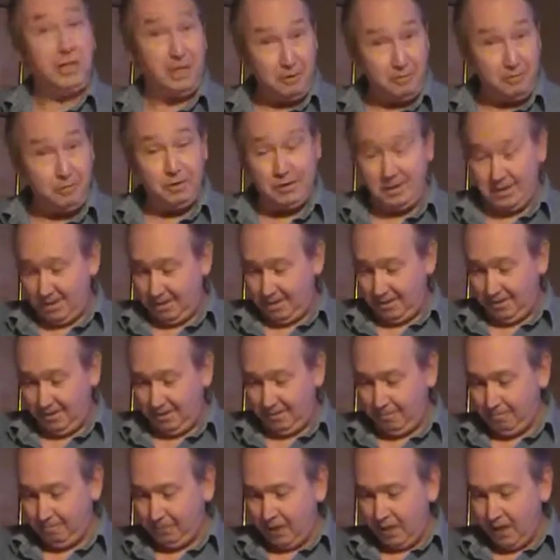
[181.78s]
even
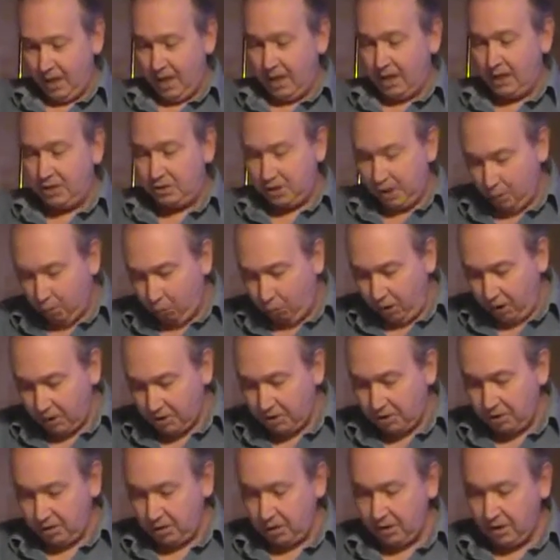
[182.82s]
here, as they
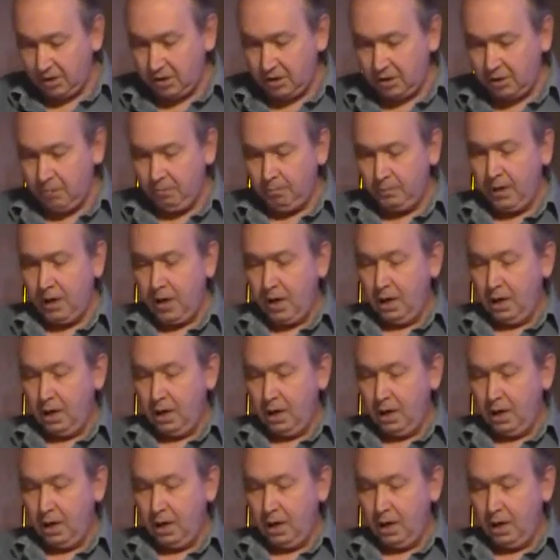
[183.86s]
watch and listen